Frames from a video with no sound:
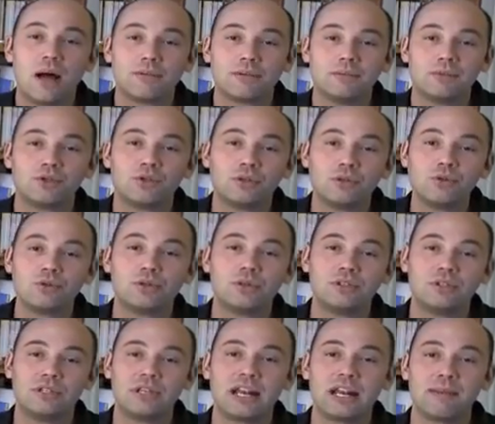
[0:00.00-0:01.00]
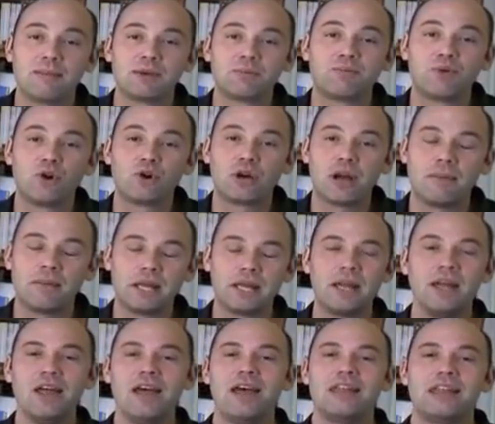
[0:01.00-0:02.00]
optimal solutions in dynamic
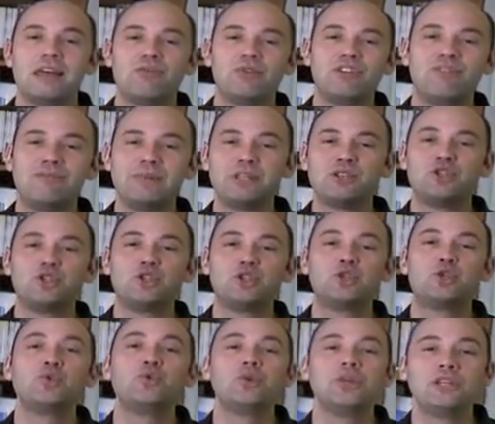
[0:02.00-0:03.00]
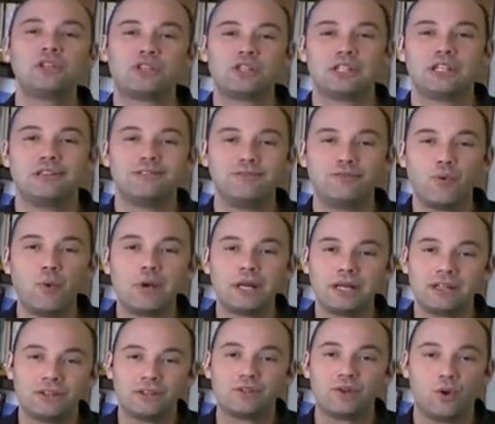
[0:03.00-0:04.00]
programming that we've been studiously
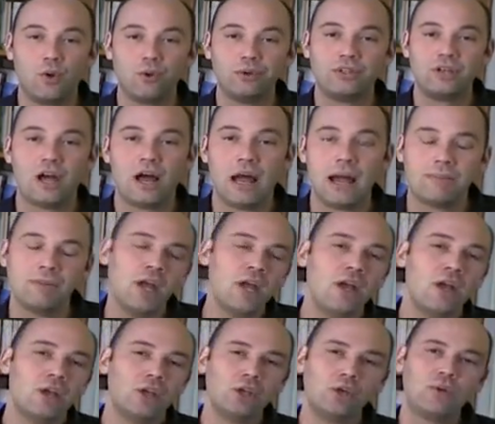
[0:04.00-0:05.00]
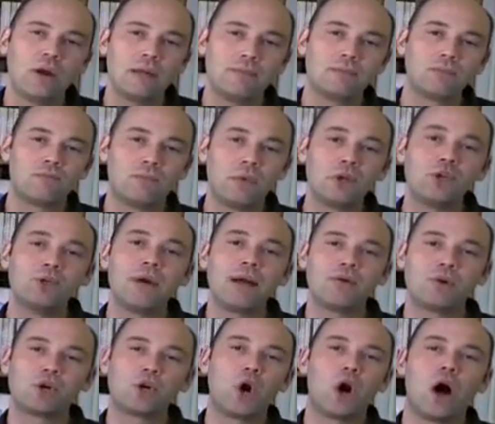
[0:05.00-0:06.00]
avoiding this whole time. You
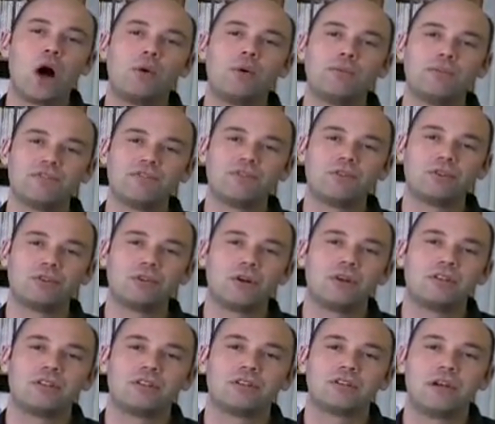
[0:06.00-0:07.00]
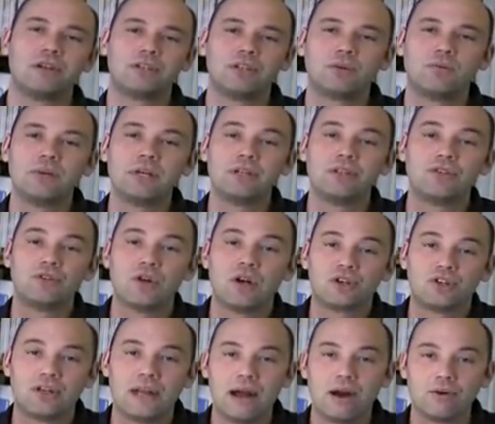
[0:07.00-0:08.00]
might recall when we first started discussing
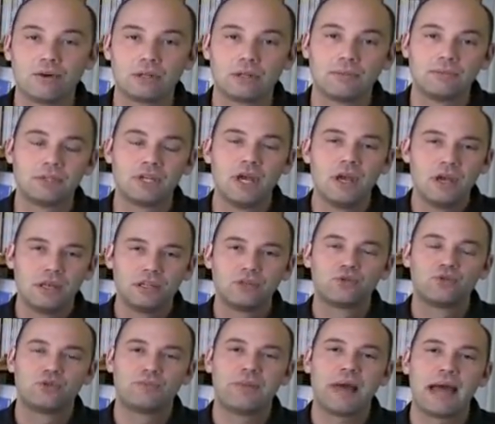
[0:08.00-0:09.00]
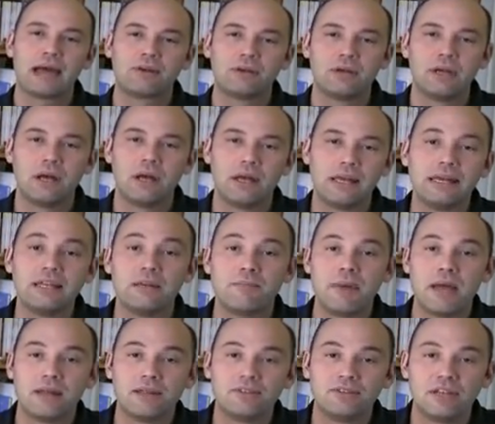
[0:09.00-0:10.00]
reconstruction algorithms, this was back
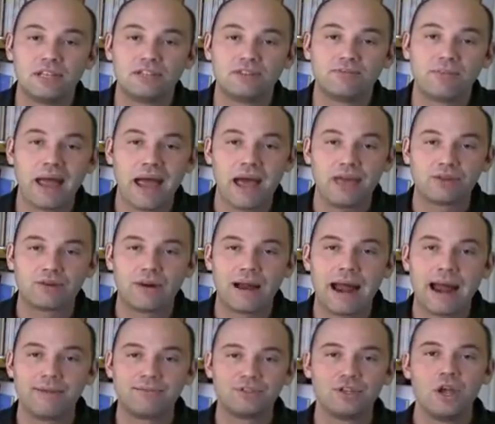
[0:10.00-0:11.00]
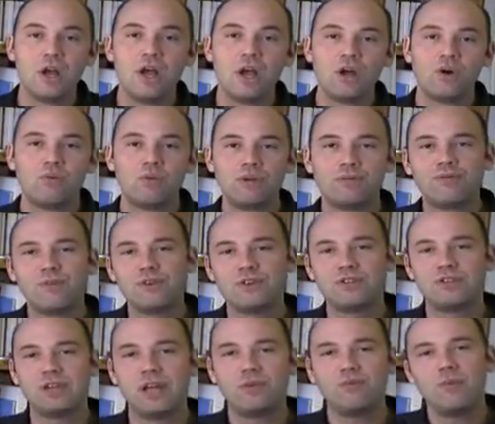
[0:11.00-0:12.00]
independent sets of path graphs, we
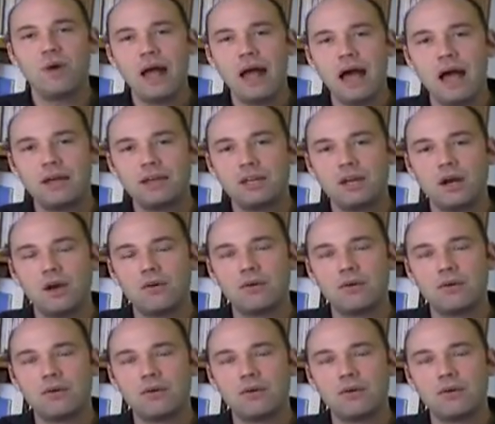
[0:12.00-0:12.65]
first said, well,